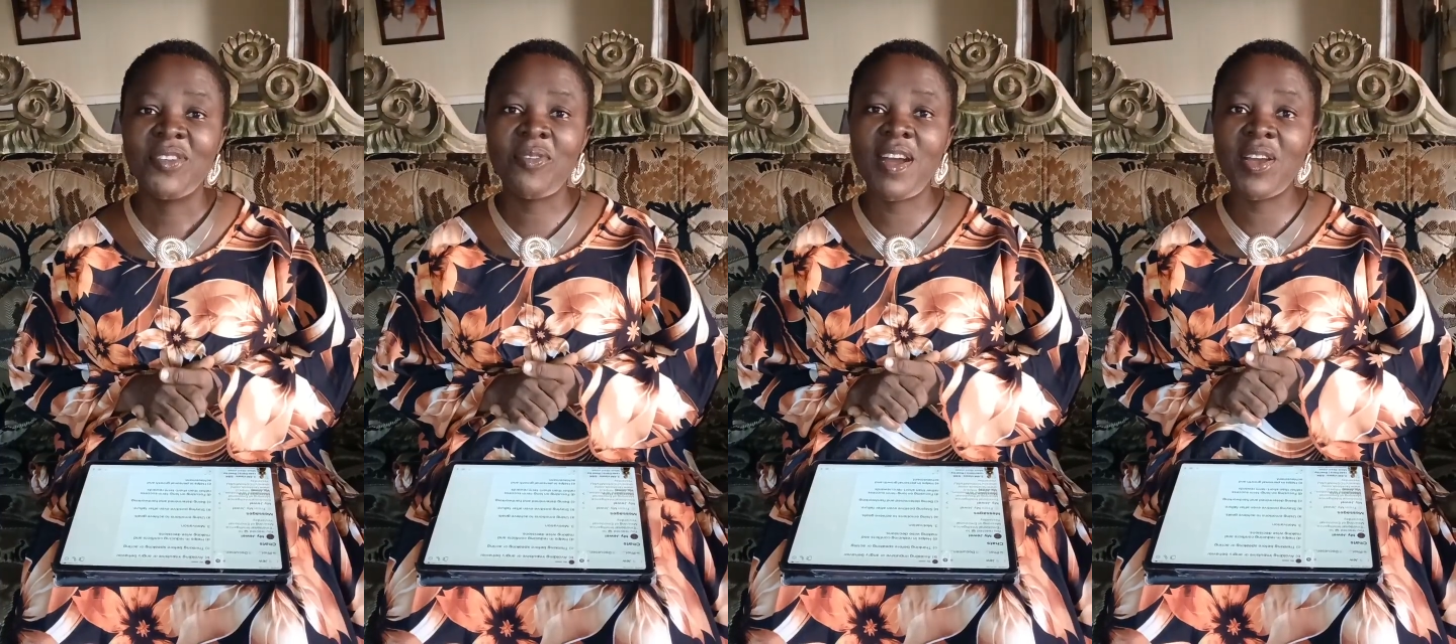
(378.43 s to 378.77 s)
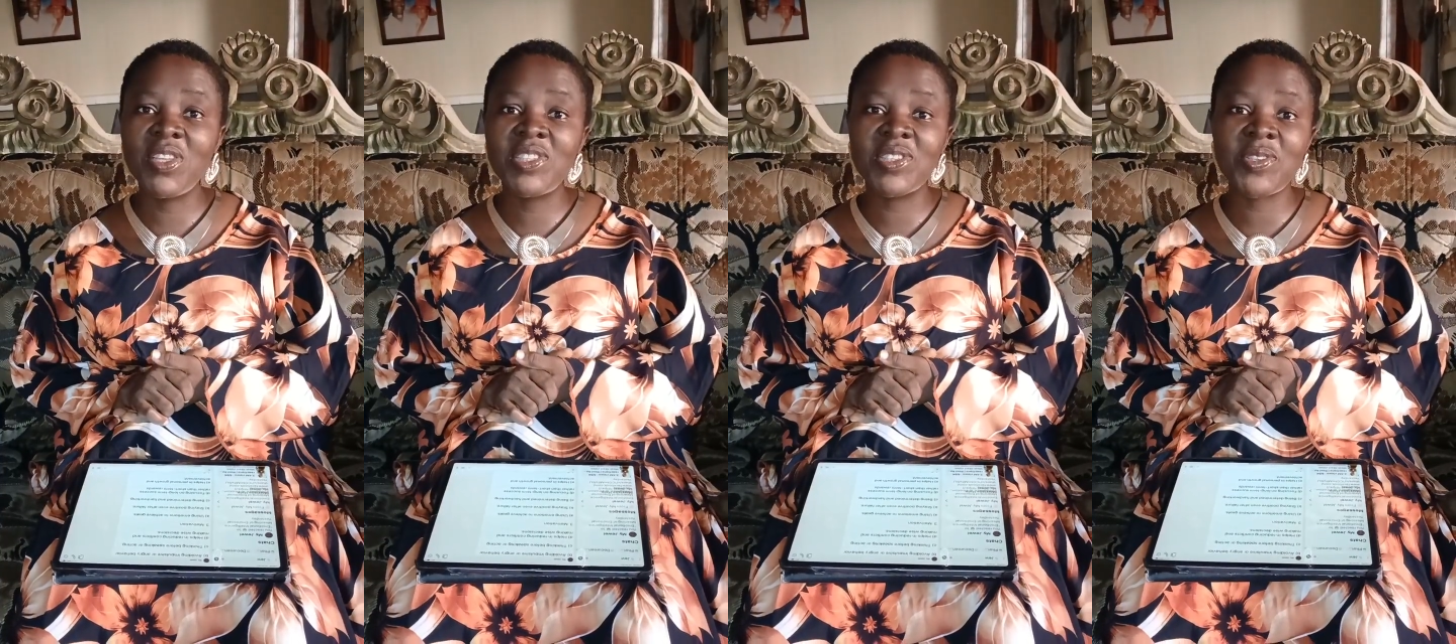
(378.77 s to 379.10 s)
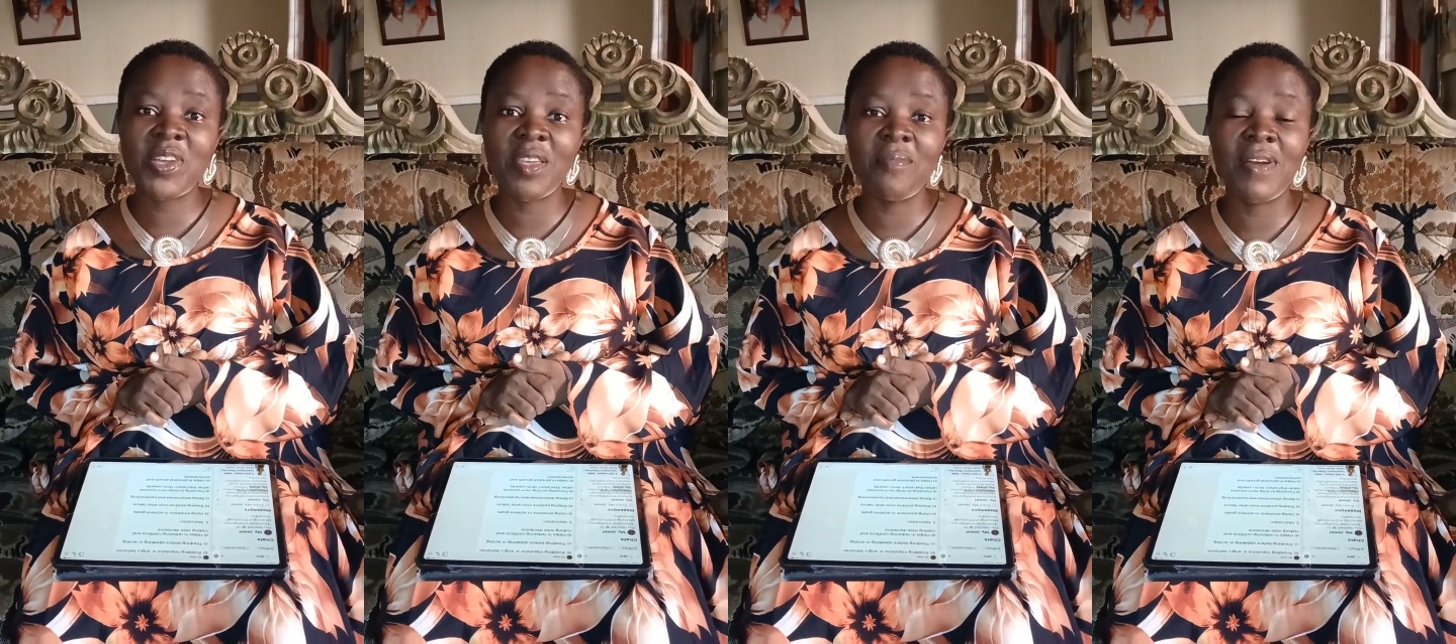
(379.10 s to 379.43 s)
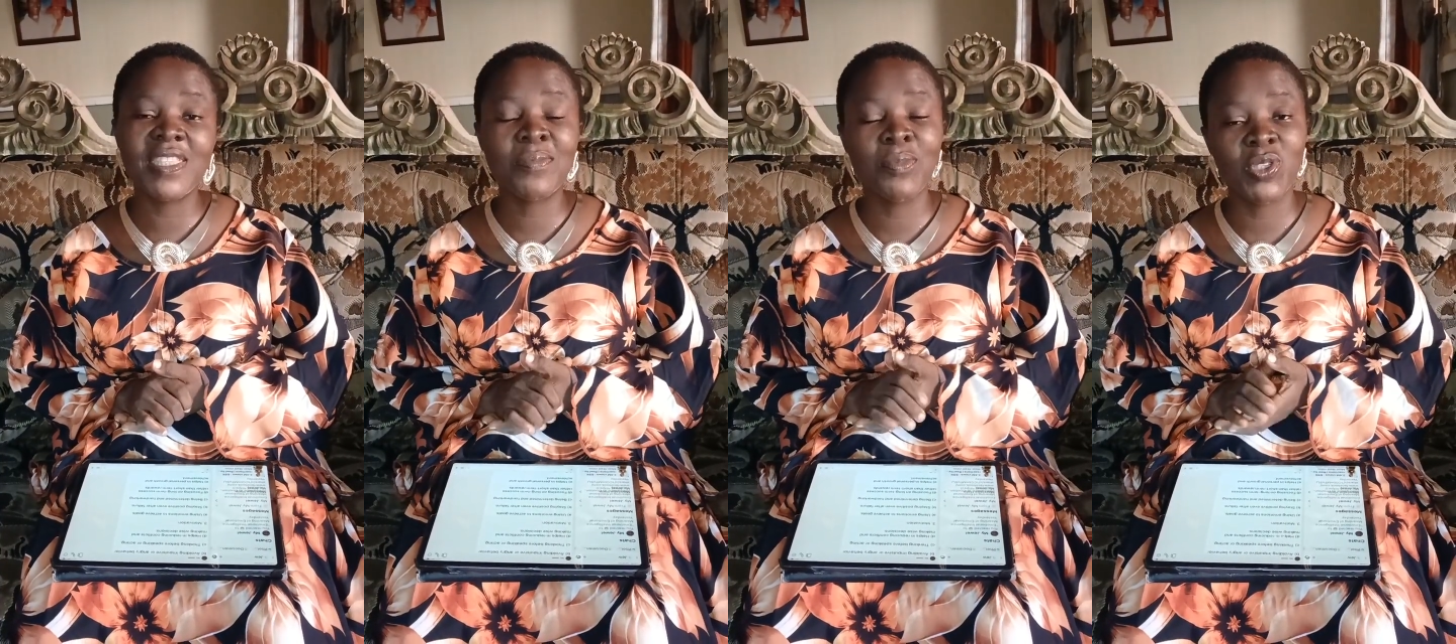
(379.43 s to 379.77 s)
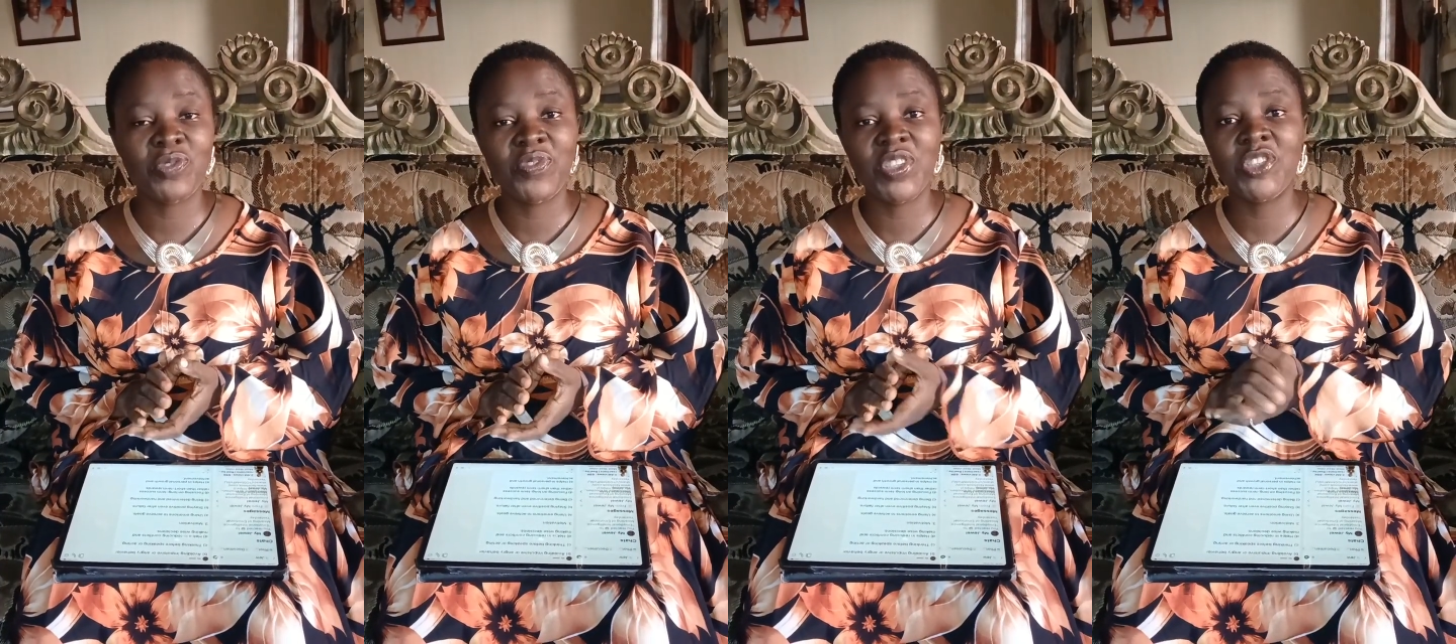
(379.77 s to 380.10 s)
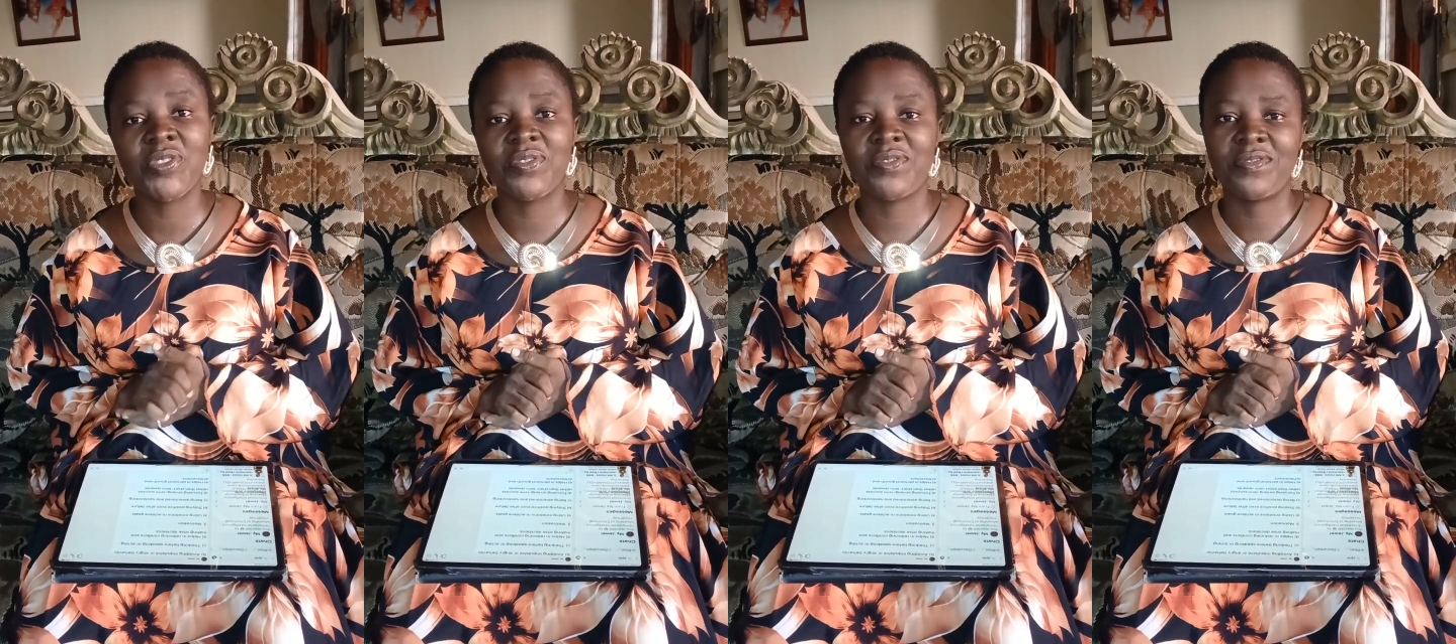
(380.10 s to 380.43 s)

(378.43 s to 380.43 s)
we are going to talk about motivation.